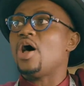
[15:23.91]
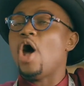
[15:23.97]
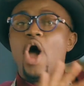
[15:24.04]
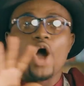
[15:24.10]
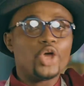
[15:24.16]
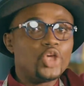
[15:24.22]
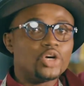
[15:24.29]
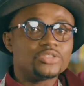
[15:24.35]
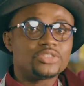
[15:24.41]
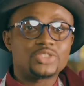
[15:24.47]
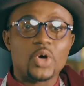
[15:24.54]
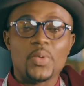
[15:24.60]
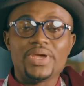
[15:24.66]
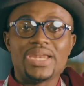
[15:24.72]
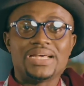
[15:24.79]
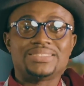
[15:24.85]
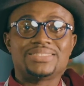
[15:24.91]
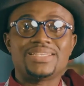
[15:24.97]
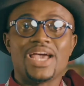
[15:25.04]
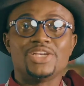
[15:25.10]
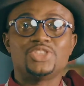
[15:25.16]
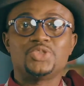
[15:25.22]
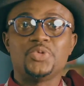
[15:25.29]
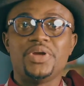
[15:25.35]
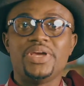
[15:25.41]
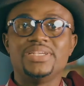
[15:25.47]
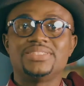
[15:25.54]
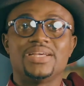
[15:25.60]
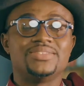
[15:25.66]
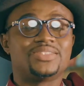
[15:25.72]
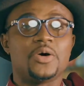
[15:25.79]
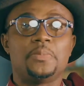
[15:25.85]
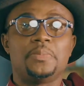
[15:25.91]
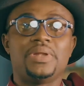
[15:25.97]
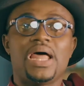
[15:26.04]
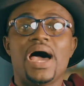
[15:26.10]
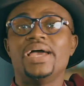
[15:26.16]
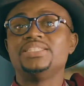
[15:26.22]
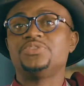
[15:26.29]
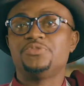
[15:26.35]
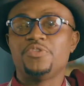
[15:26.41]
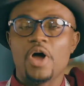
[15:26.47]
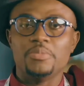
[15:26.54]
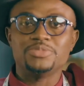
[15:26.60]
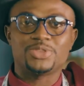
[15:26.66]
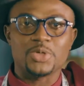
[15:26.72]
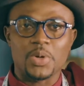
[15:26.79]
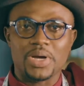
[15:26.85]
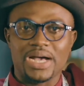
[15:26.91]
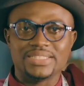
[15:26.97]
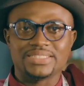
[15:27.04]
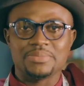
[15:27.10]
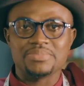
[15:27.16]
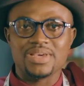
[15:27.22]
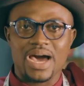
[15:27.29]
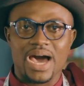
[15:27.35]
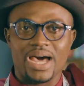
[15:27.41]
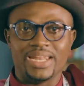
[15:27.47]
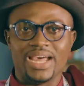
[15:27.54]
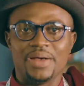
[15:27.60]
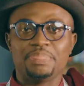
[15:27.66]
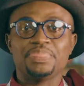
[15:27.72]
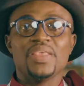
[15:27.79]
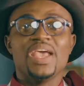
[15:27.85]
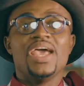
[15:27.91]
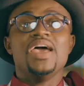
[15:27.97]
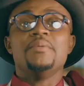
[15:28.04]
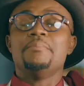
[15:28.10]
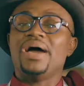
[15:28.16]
all your sewing accessories and supplies from Sogazm Ghana.